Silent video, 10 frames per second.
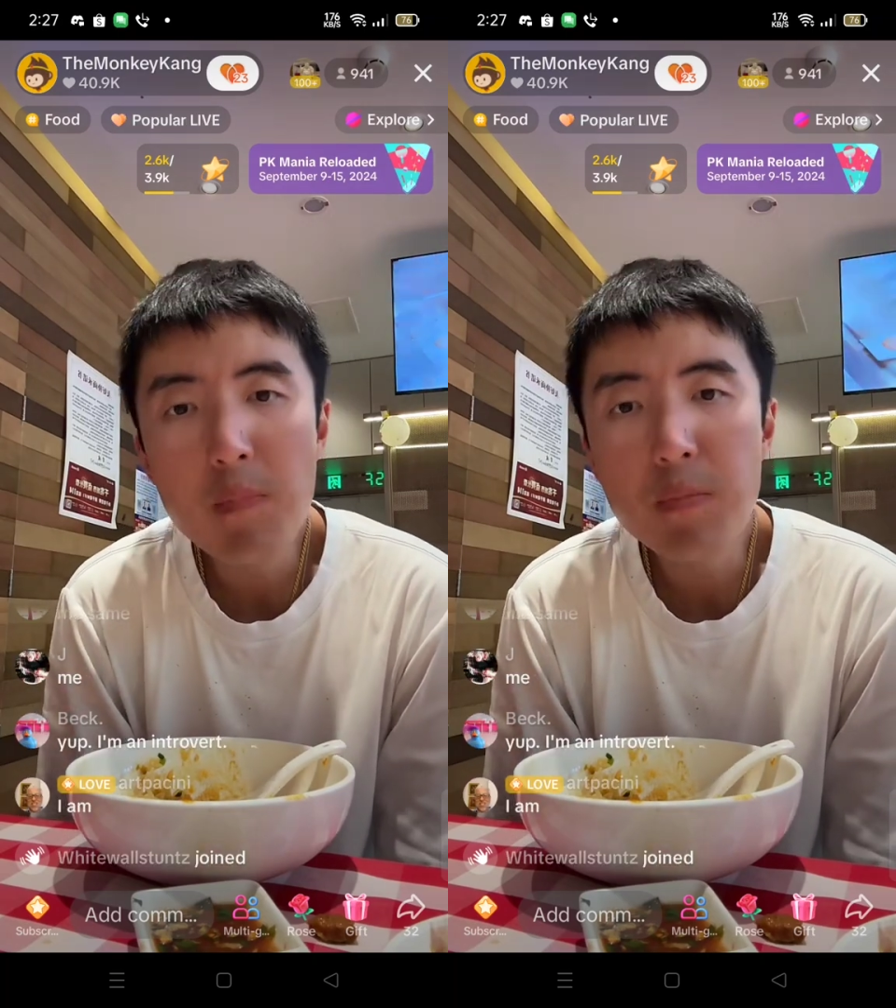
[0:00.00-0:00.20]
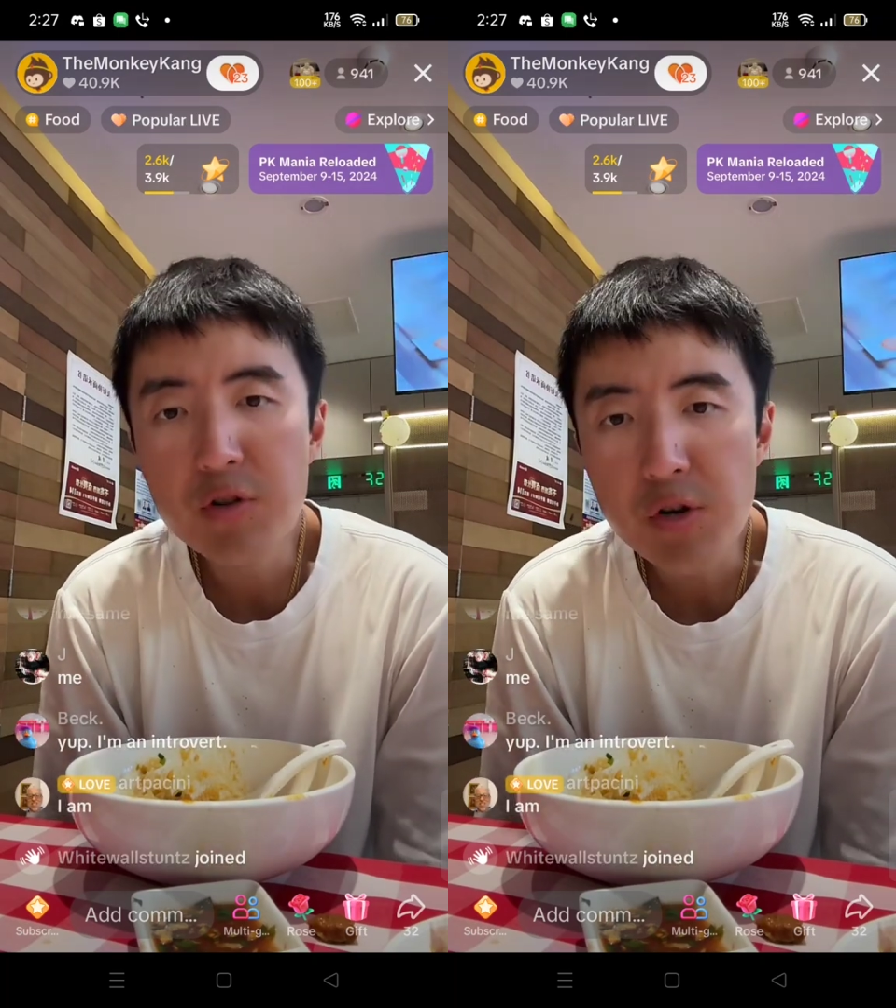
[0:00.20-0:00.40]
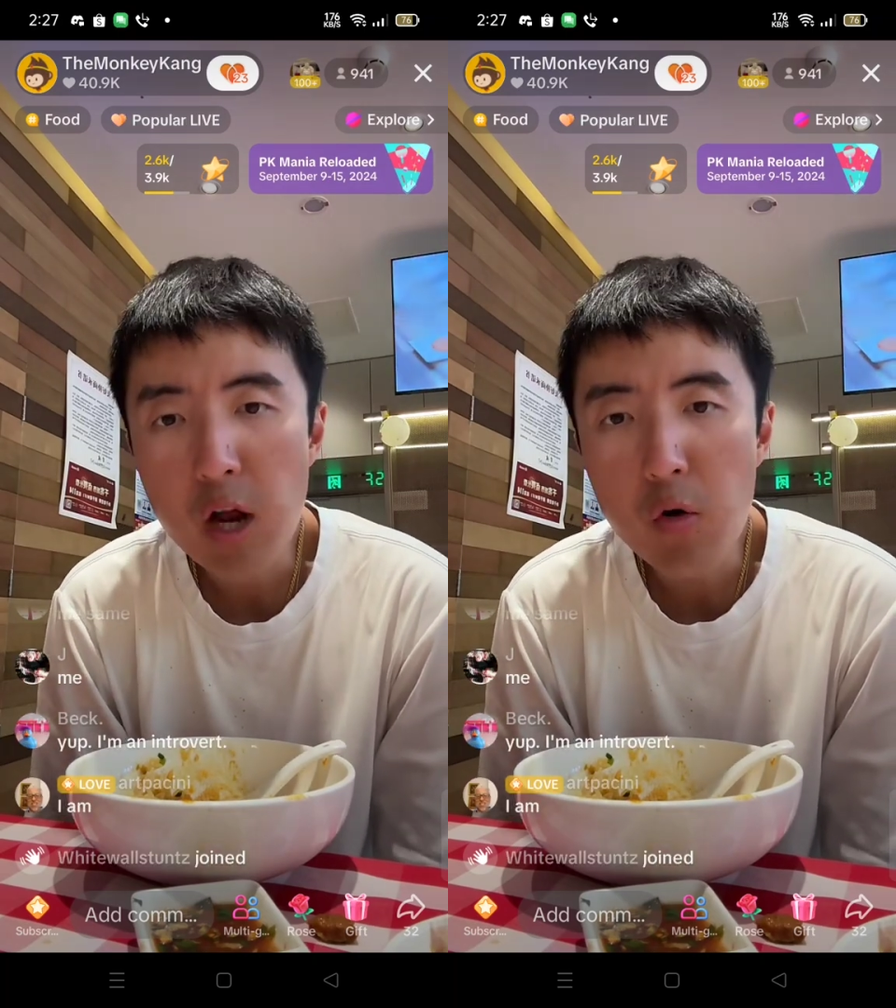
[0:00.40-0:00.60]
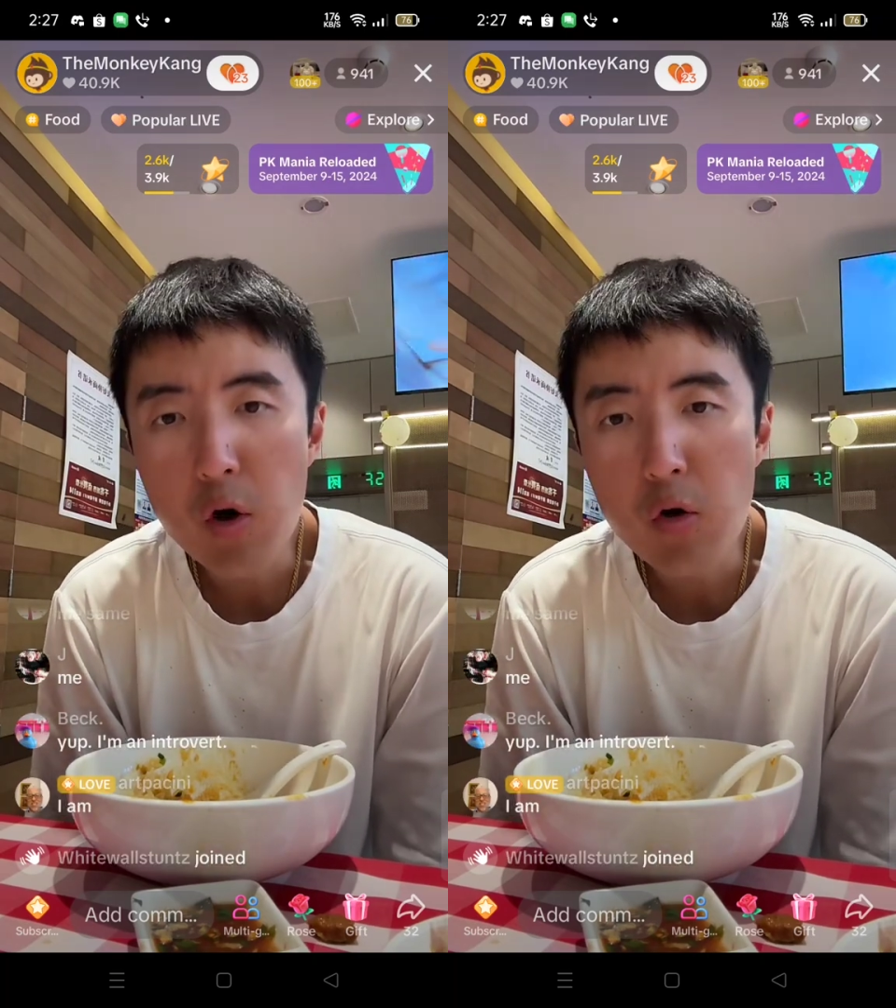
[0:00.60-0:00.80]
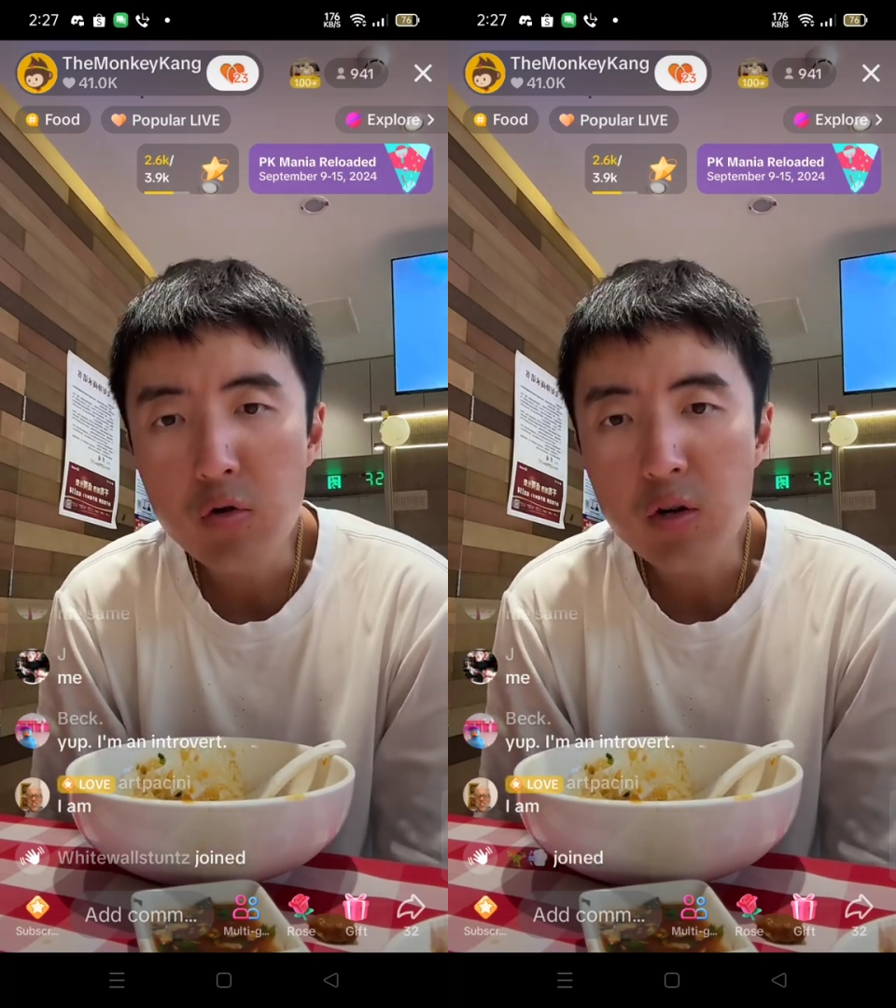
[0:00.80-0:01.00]
Robert De
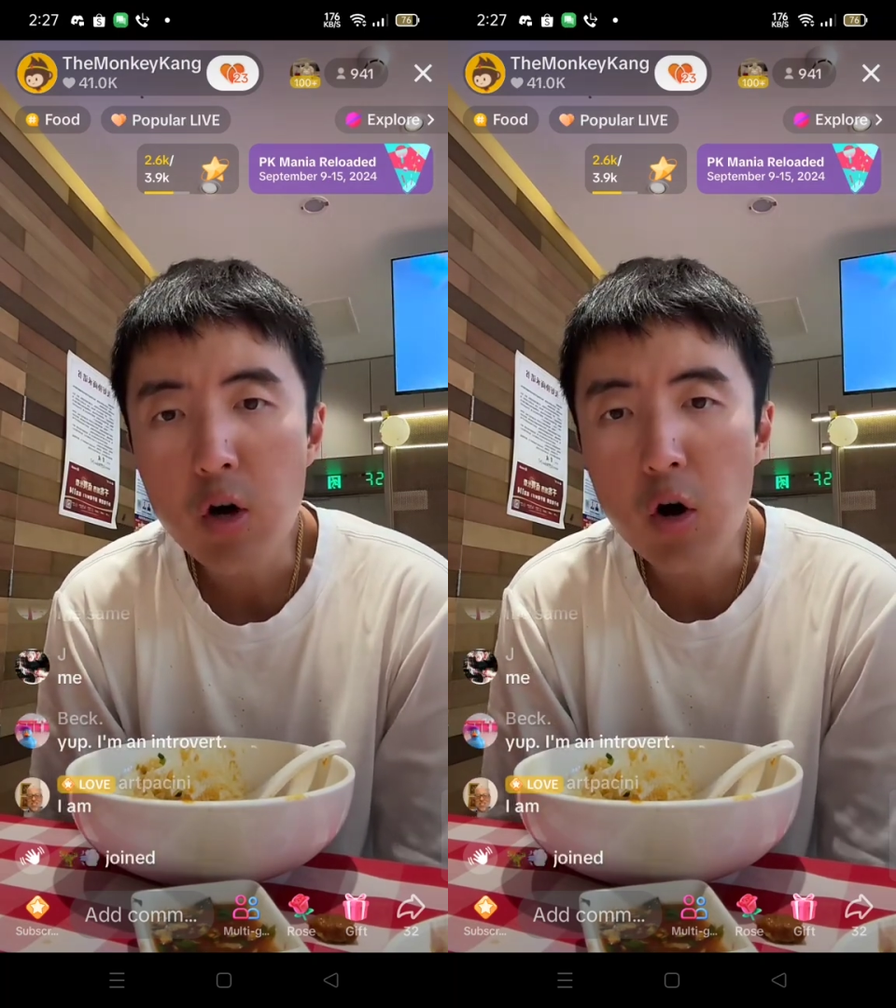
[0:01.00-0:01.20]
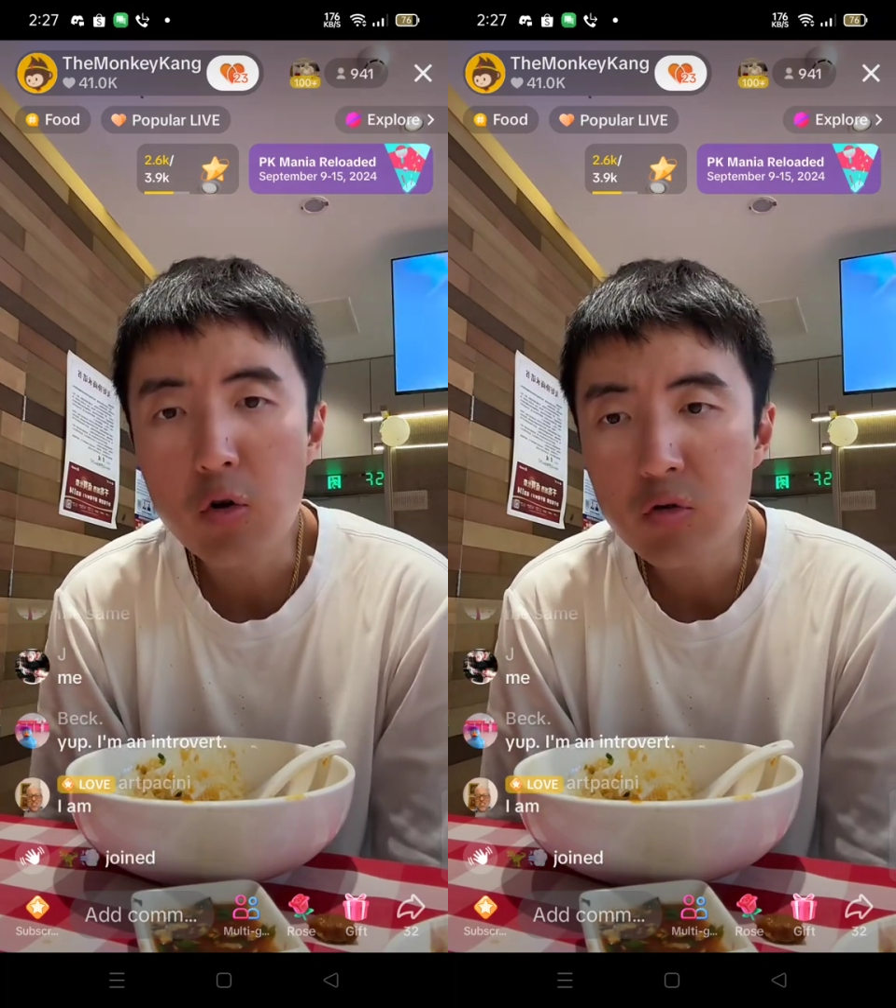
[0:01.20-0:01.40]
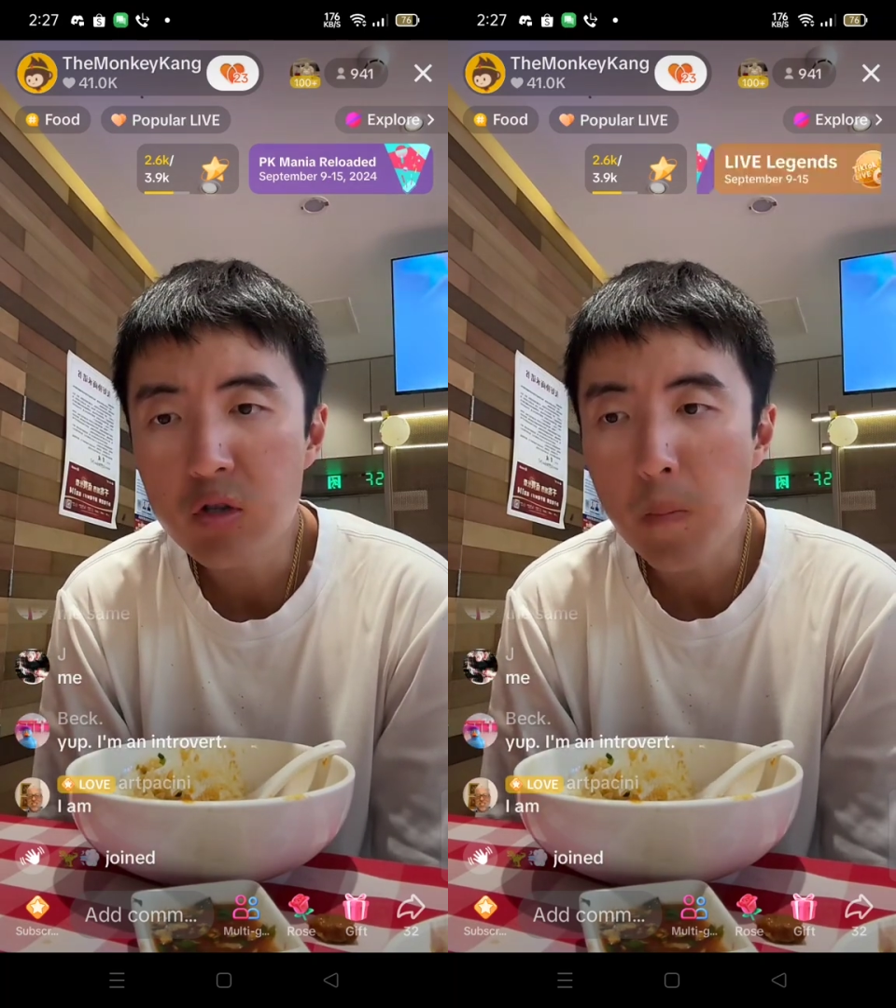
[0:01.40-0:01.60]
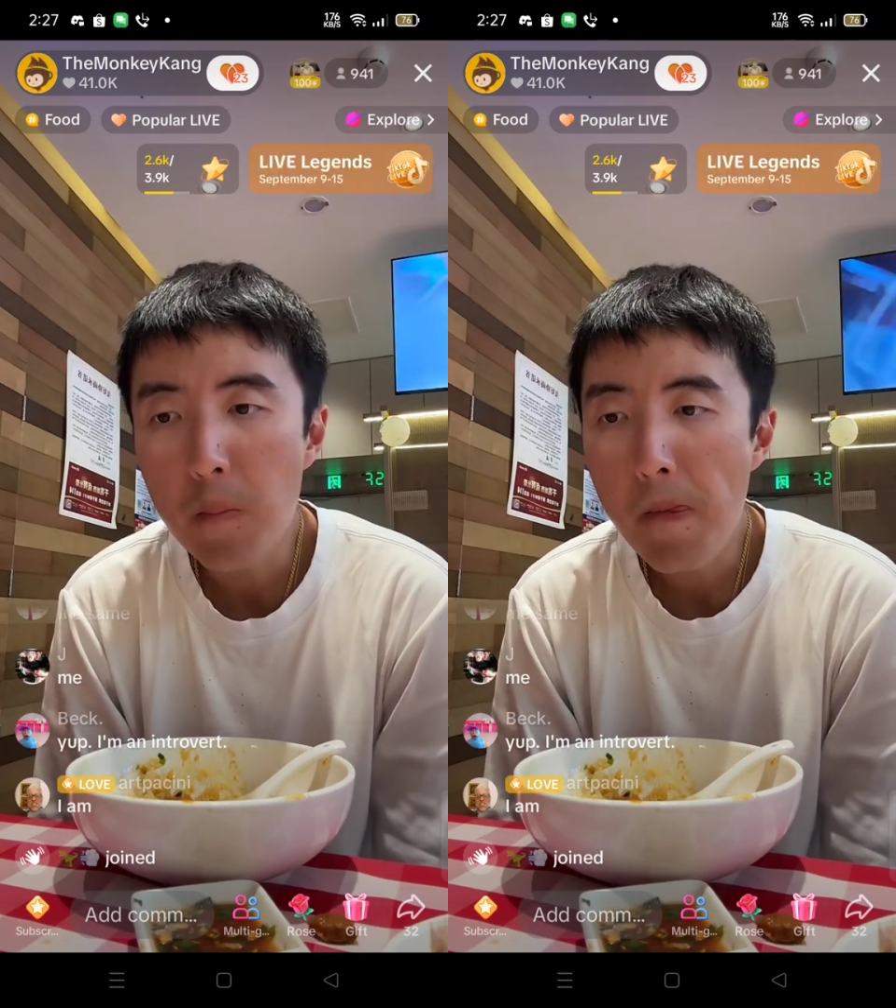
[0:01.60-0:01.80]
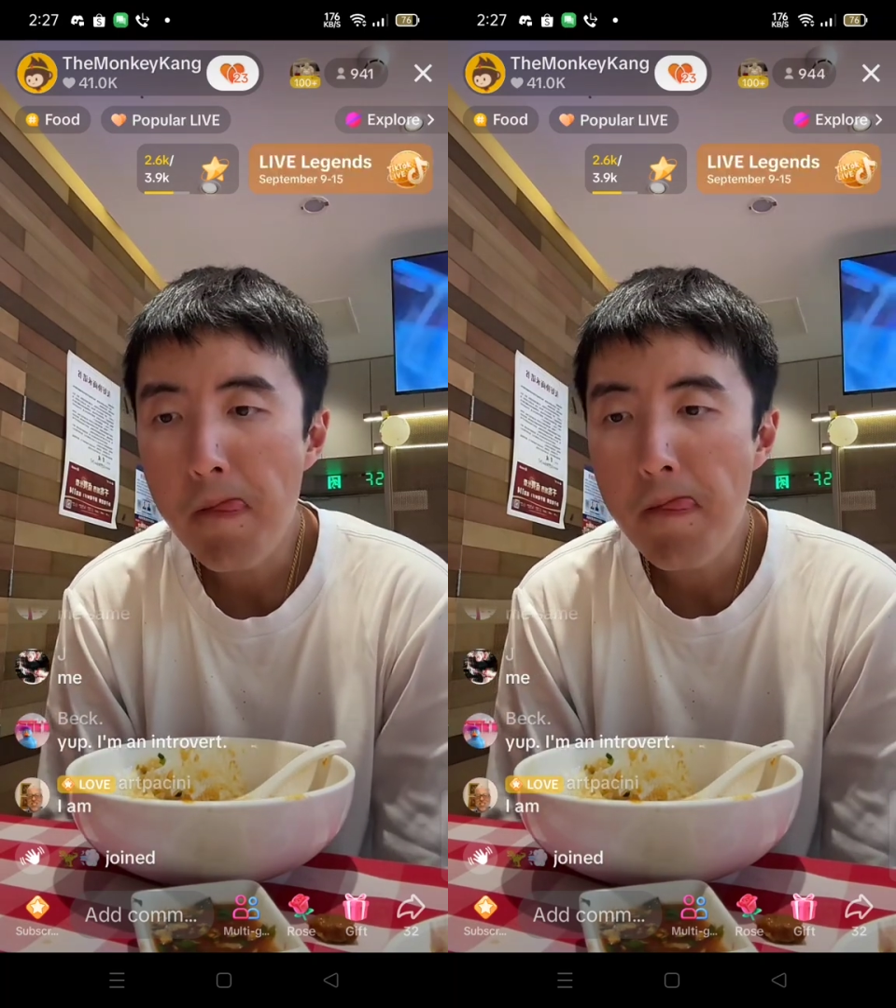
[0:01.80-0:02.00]
Niro goes,